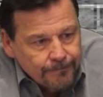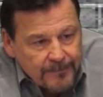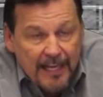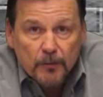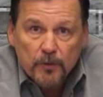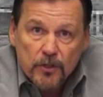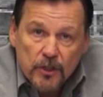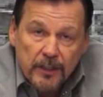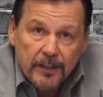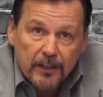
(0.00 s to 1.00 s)
That's what
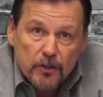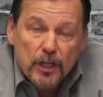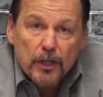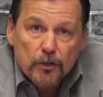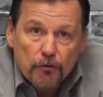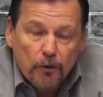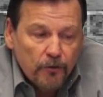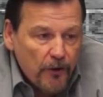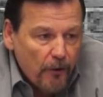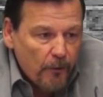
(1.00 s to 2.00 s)
she did. She
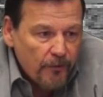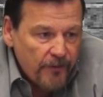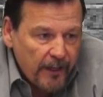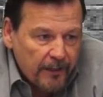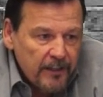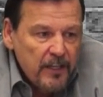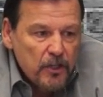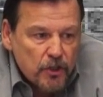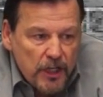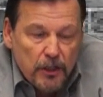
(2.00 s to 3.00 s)
controlled the whole thing.
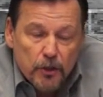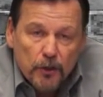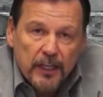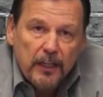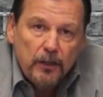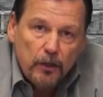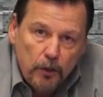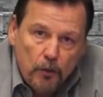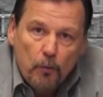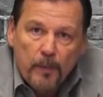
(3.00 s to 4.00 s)
She took in the
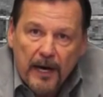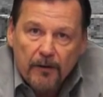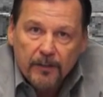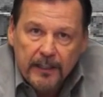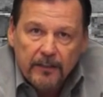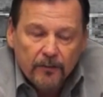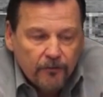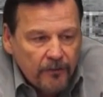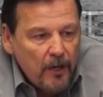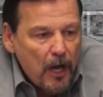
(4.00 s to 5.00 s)
new
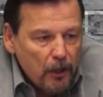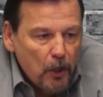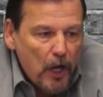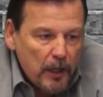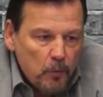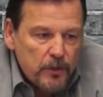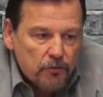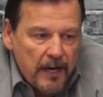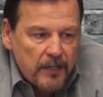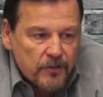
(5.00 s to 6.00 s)
paralegals along with
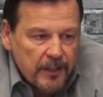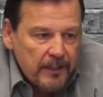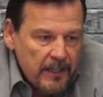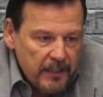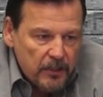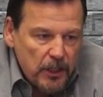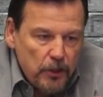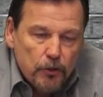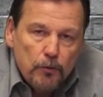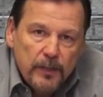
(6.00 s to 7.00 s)
Tracy. You
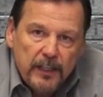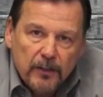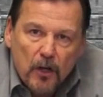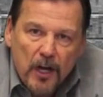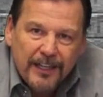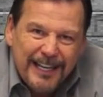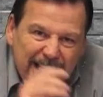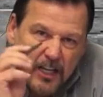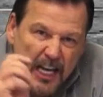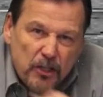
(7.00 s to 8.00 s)
see Julian Long?
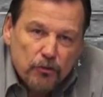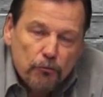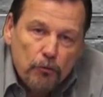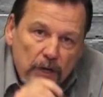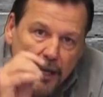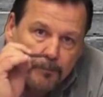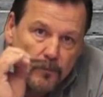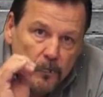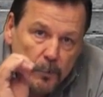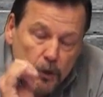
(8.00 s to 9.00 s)
He screwed
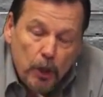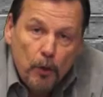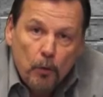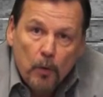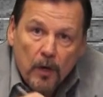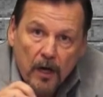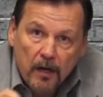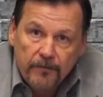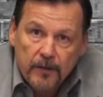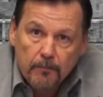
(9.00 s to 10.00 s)
up 2
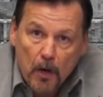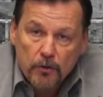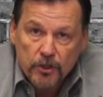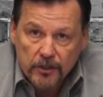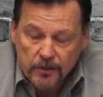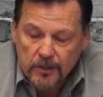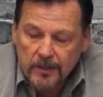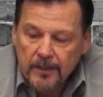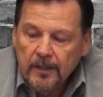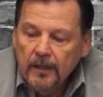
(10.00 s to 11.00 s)
of the
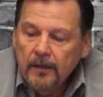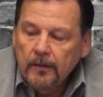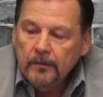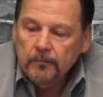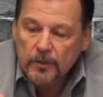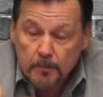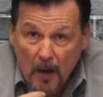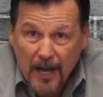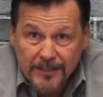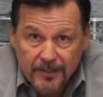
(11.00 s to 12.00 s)
motions,
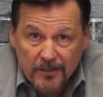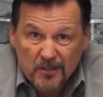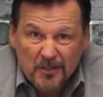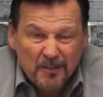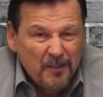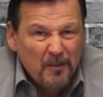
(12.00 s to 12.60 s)
responses.